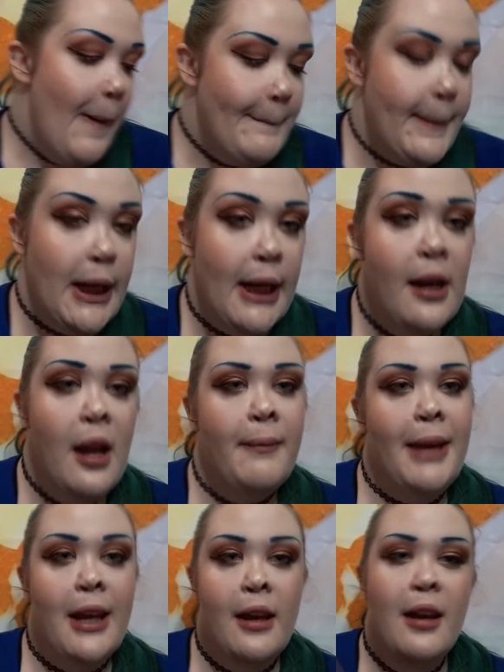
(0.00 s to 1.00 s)
but I
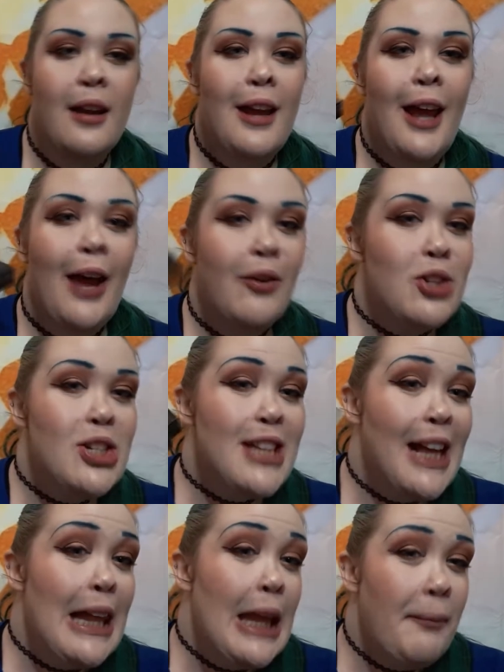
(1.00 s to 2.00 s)
mean I was just
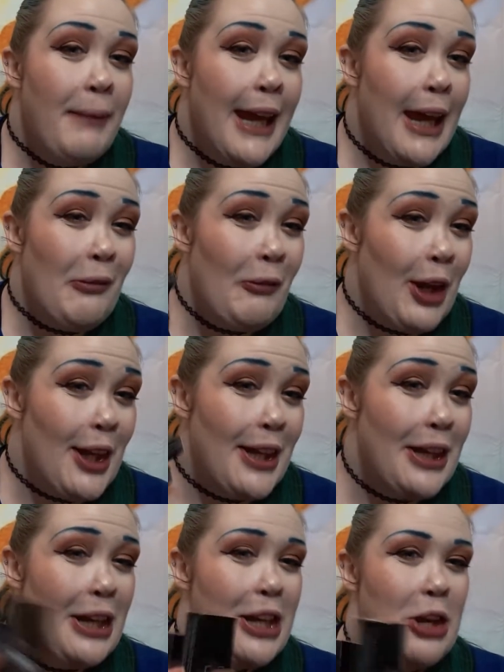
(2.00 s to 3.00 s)
like, let me get
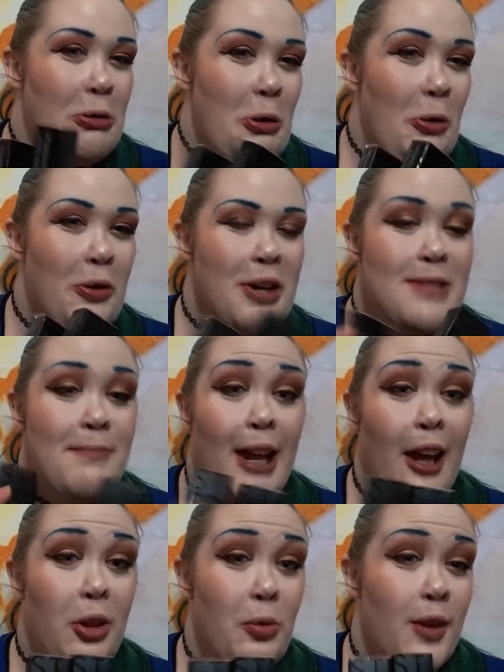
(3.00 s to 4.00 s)
one, you know, because my
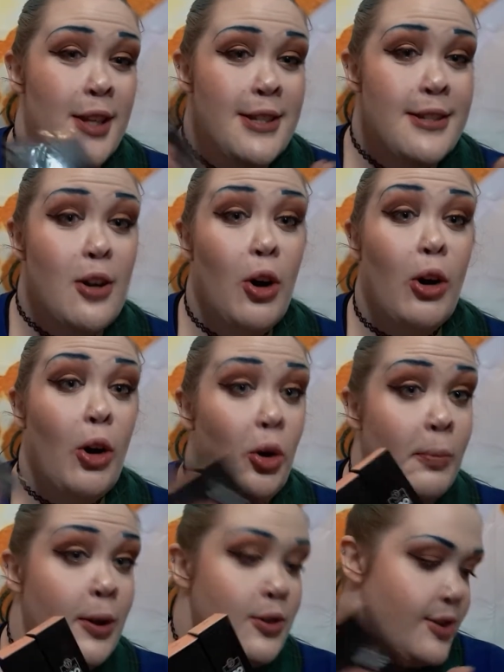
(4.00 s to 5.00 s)
other ones are
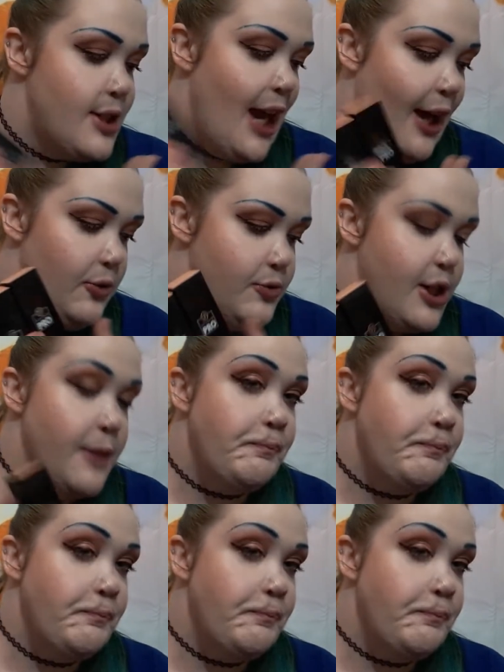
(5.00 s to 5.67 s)
almost out.